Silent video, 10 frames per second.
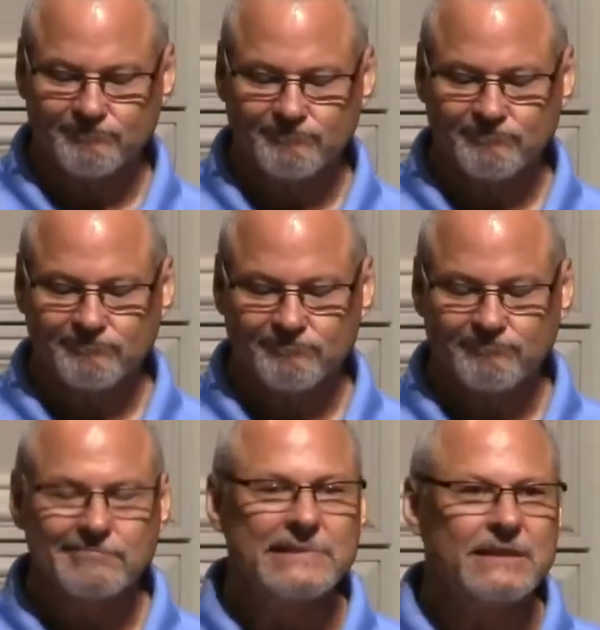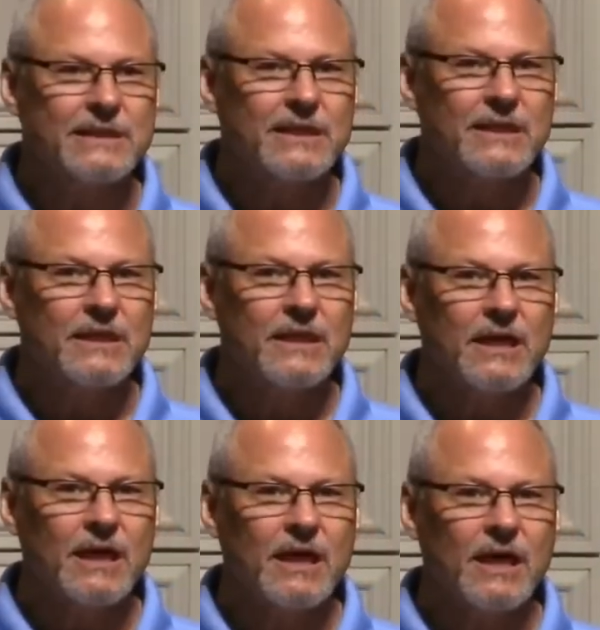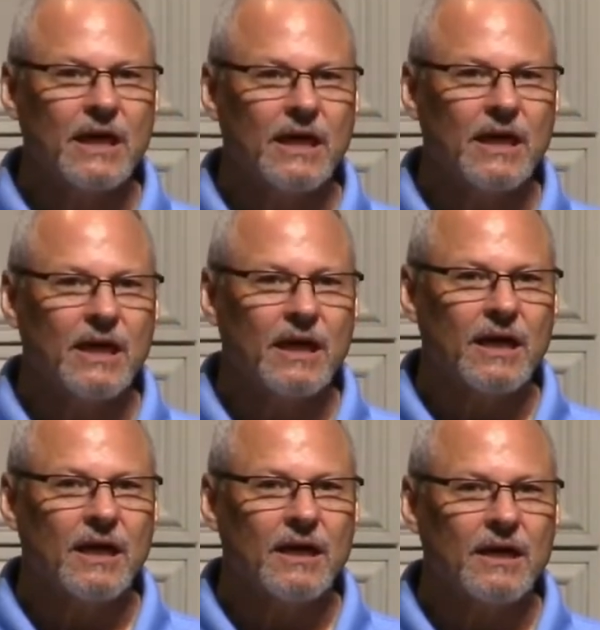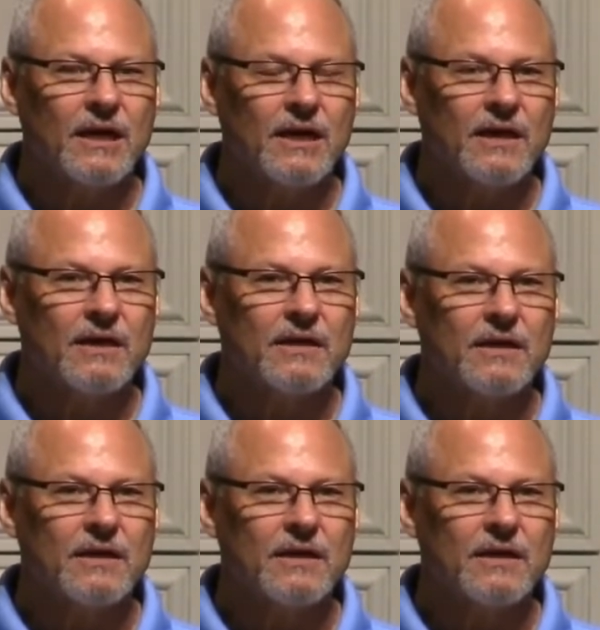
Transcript: (silence)